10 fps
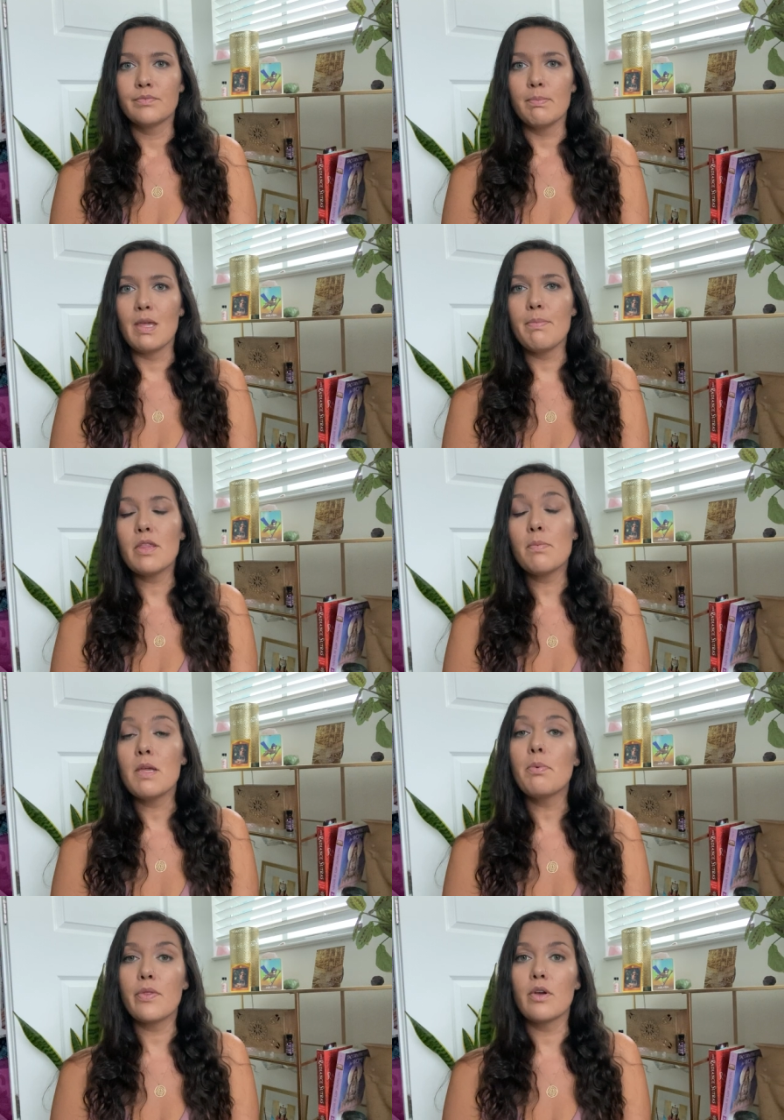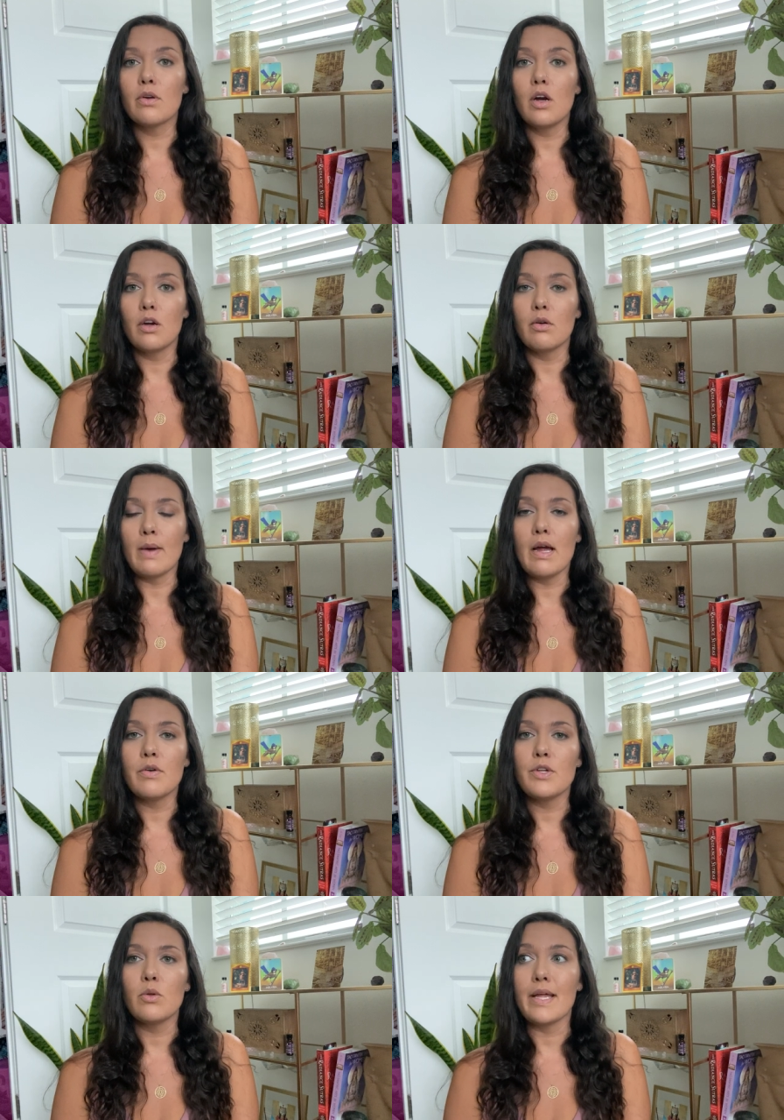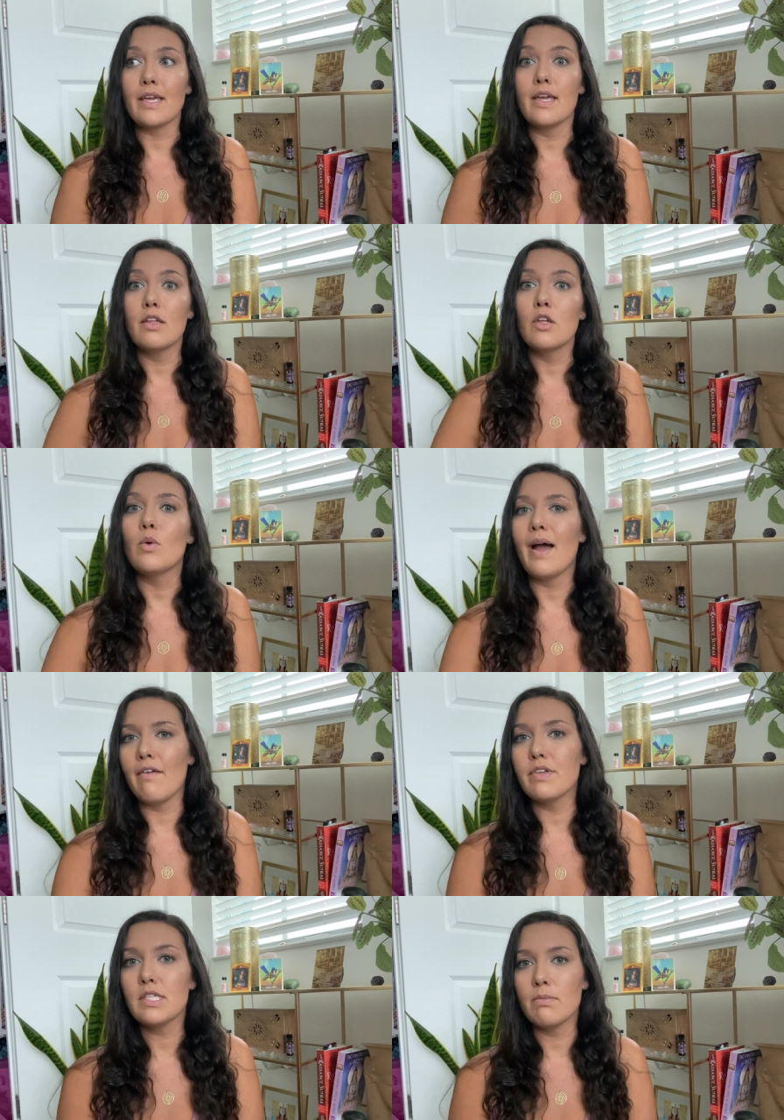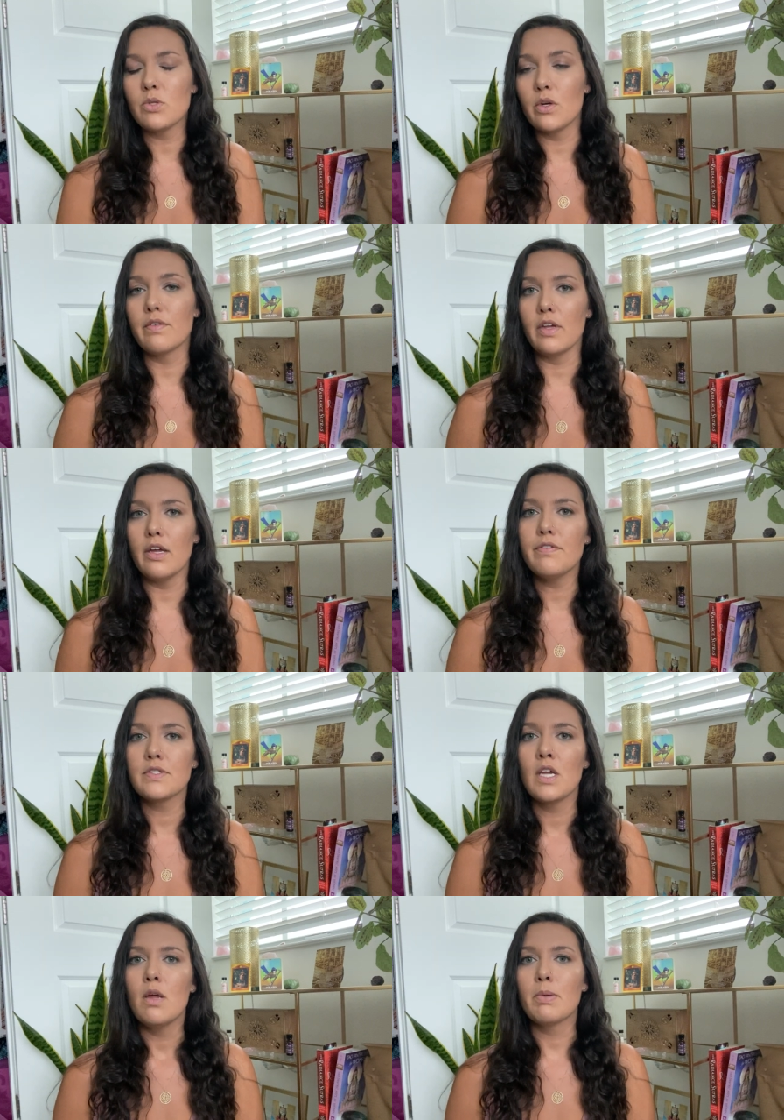Maybe the people that are, are around you, like who have the same sort of gifts,